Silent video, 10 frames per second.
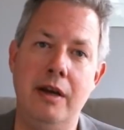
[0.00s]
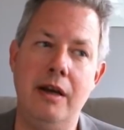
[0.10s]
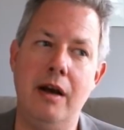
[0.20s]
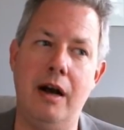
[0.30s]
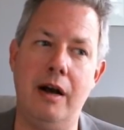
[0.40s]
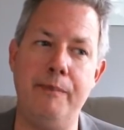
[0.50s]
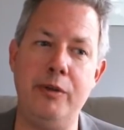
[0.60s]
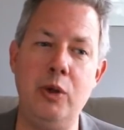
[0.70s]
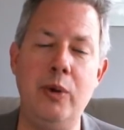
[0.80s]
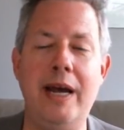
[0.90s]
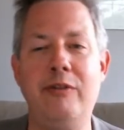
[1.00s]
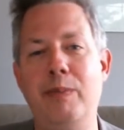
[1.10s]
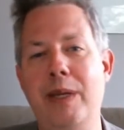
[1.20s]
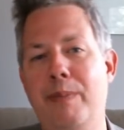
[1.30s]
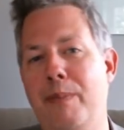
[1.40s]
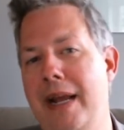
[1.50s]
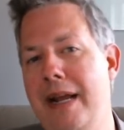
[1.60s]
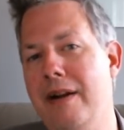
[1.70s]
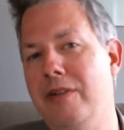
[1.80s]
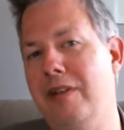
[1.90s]
You have to be
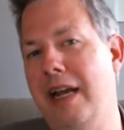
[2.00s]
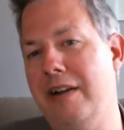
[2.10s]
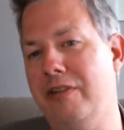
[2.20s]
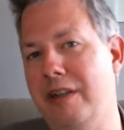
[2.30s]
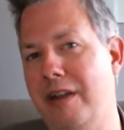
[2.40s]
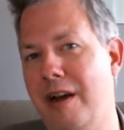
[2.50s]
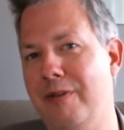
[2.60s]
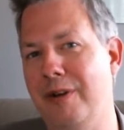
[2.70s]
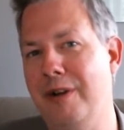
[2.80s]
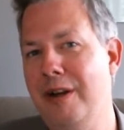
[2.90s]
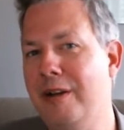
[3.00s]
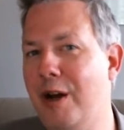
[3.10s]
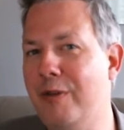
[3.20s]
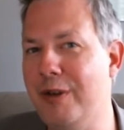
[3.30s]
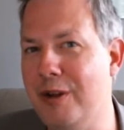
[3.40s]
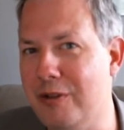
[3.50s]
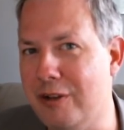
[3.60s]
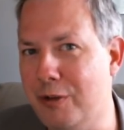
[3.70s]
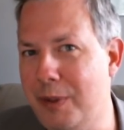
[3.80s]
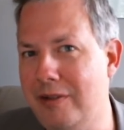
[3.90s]
prepared to actually cover those
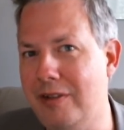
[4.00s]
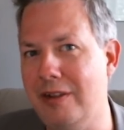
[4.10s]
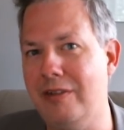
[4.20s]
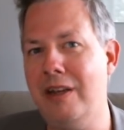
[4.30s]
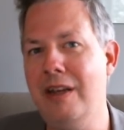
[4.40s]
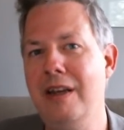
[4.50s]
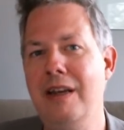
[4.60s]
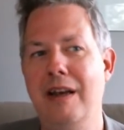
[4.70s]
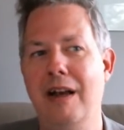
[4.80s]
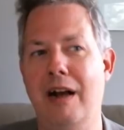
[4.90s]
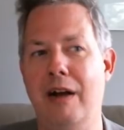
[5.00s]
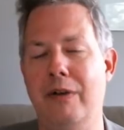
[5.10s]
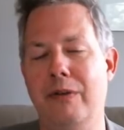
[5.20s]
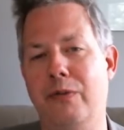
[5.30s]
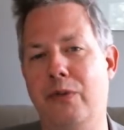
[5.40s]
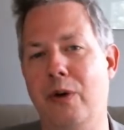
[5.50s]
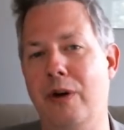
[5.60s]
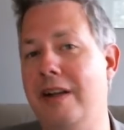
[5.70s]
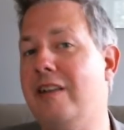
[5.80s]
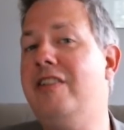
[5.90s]
expenses for
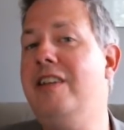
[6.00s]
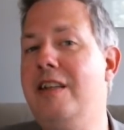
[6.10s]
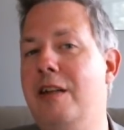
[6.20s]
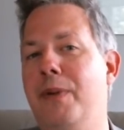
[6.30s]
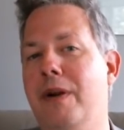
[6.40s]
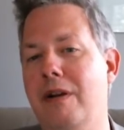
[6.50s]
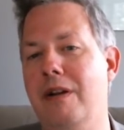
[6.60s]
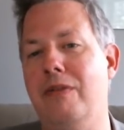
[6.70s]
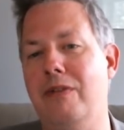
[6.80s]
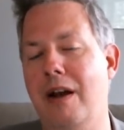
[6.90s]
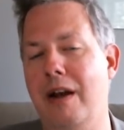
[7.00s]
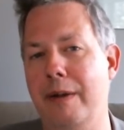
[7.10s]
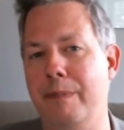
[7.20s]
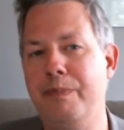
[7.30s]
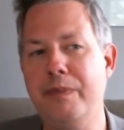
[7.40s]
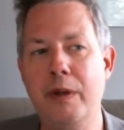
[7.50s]
an extended period of time.